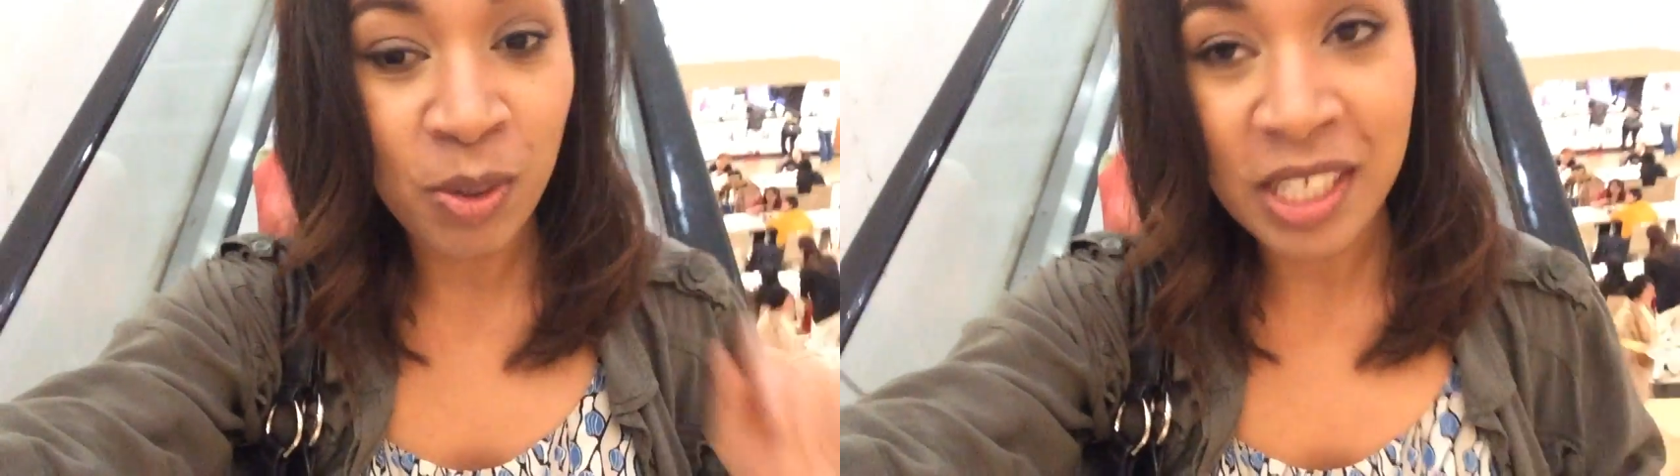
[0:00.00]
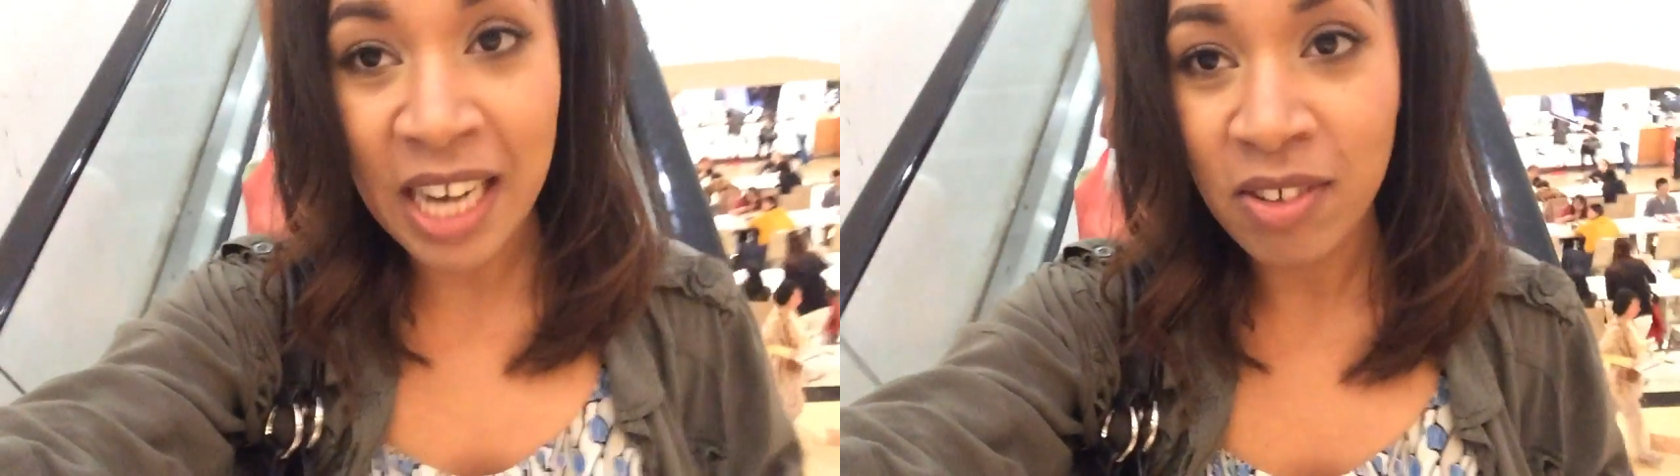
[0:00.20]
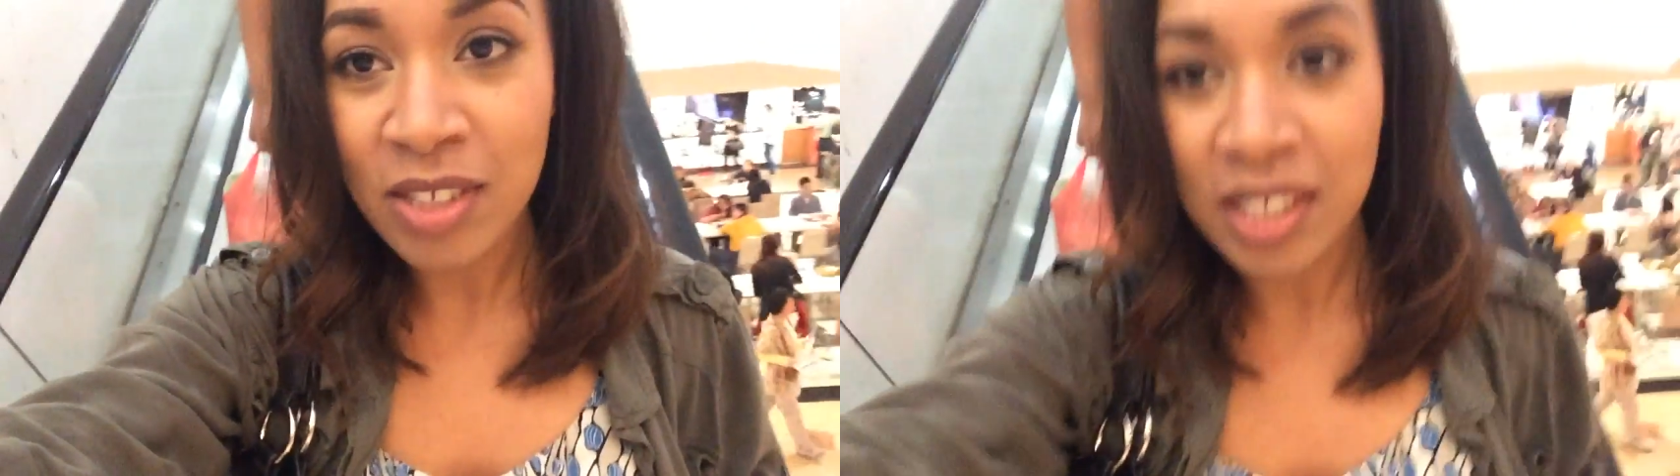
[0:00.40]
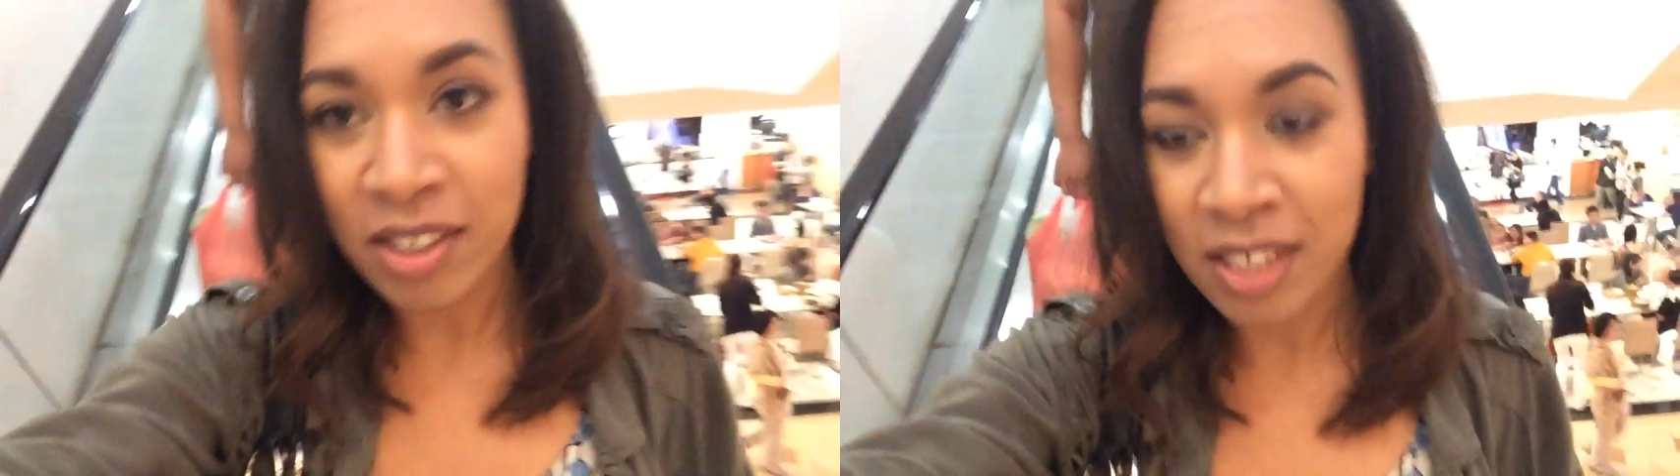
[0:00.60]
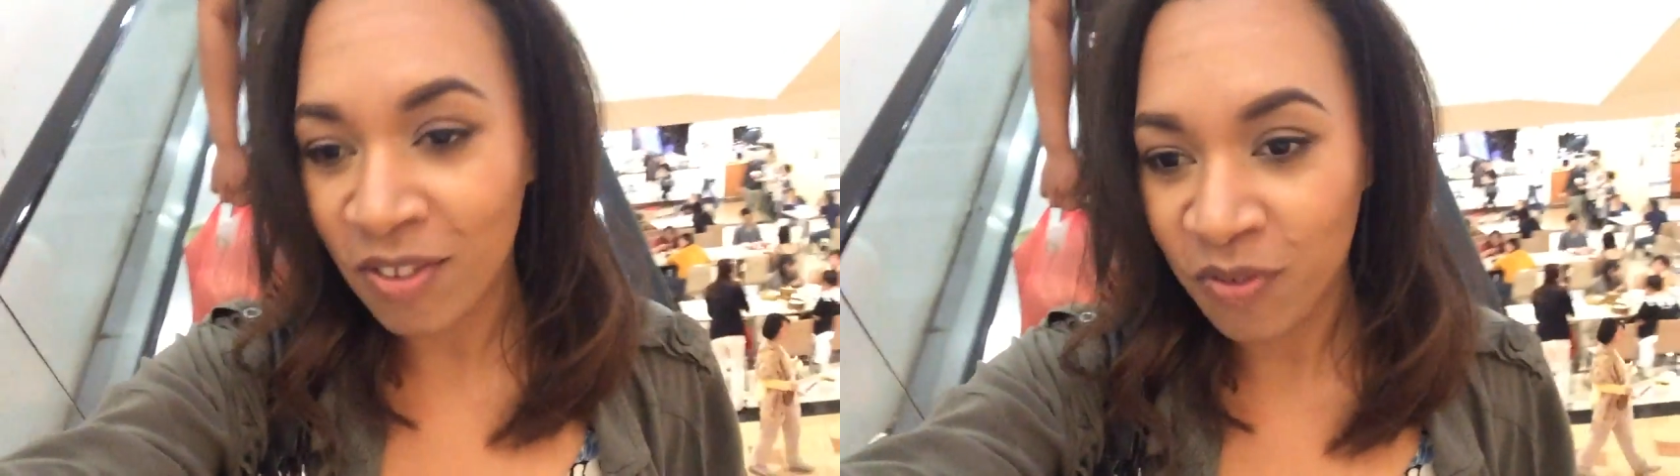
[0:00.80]
we're
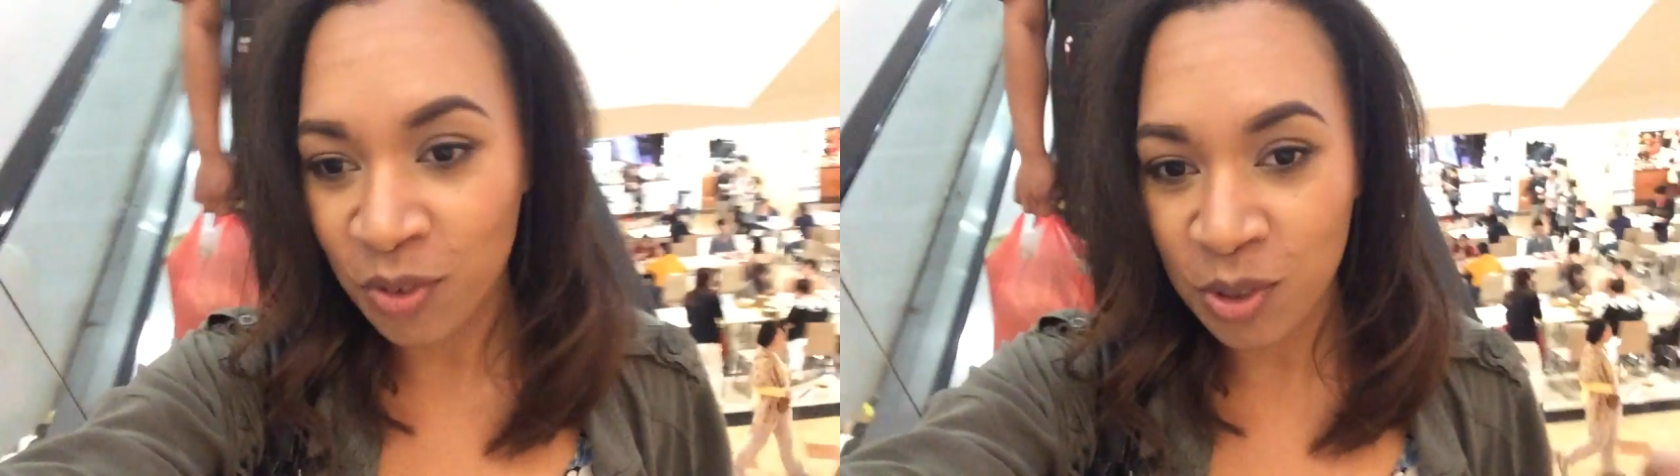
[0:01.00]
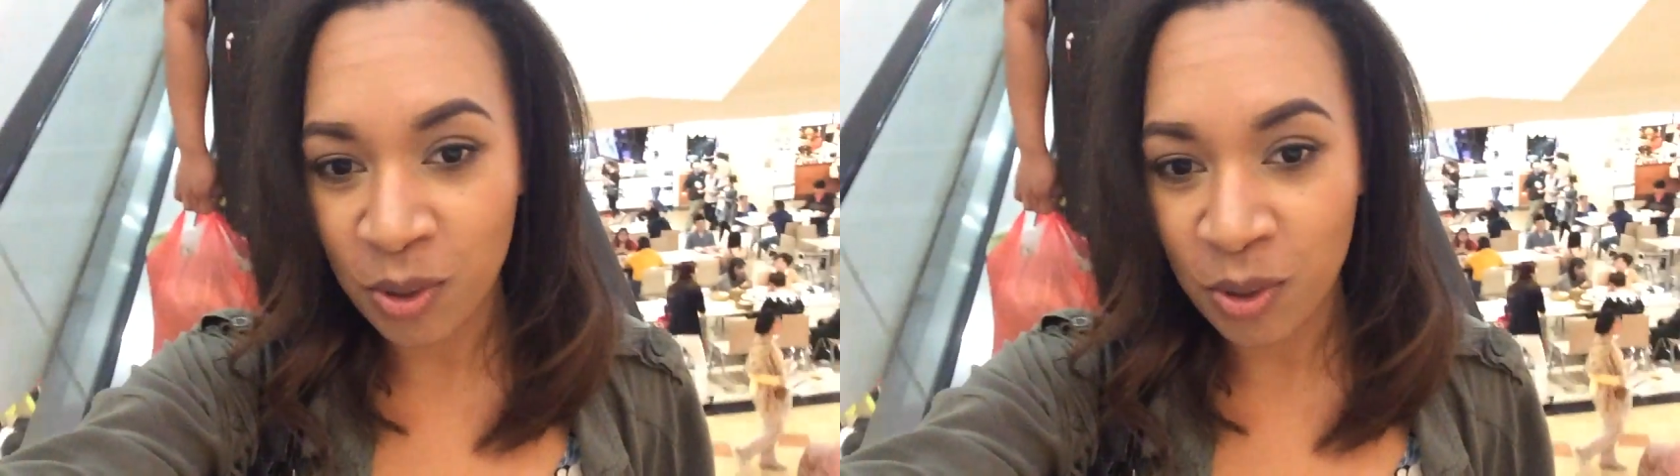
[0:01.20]
downstairs at the food